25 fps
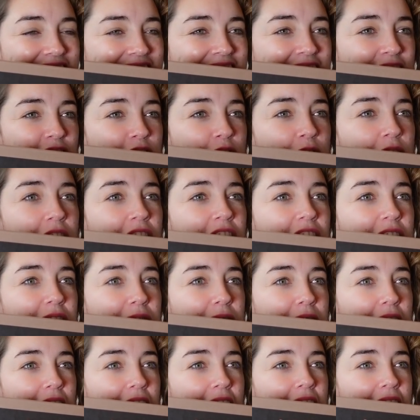
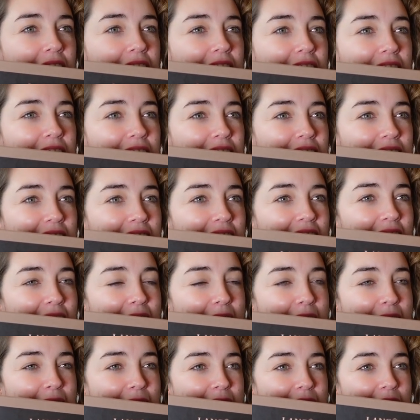
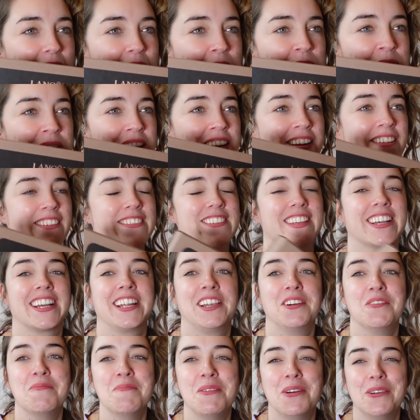Emily looks like a
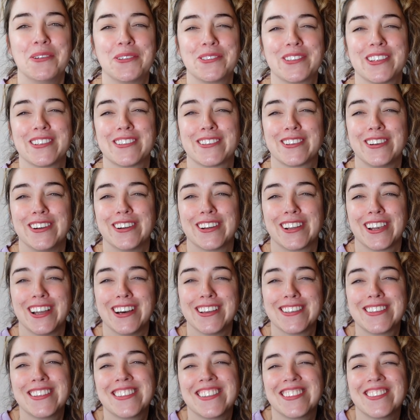little mole. She doesn't got her
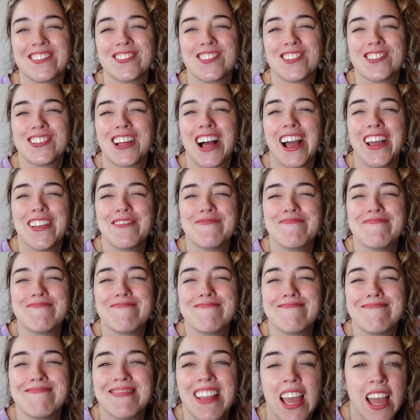glasses on.
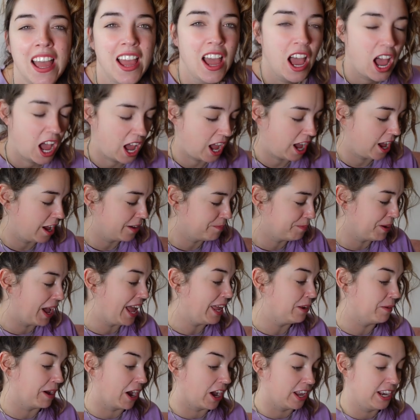But
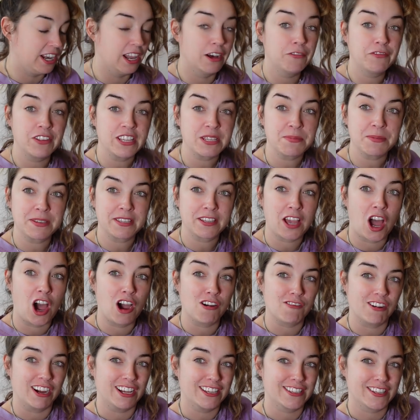anyway, I love this
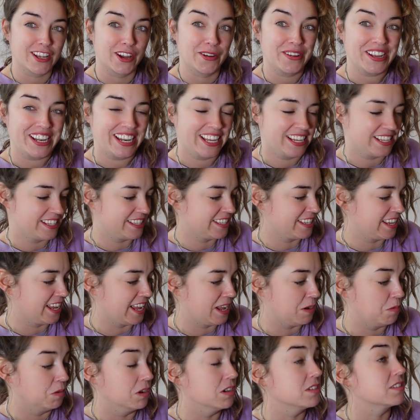mascara. So let's
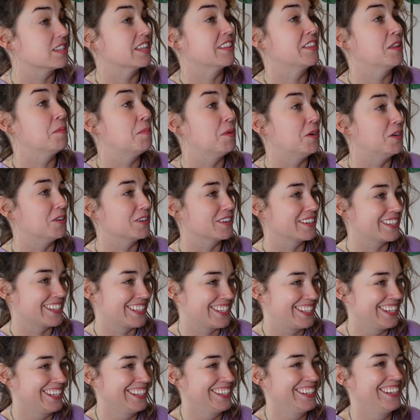see what's in the
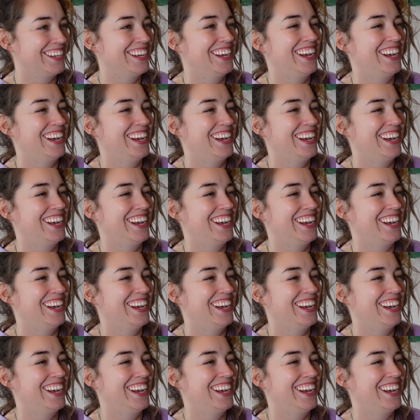box.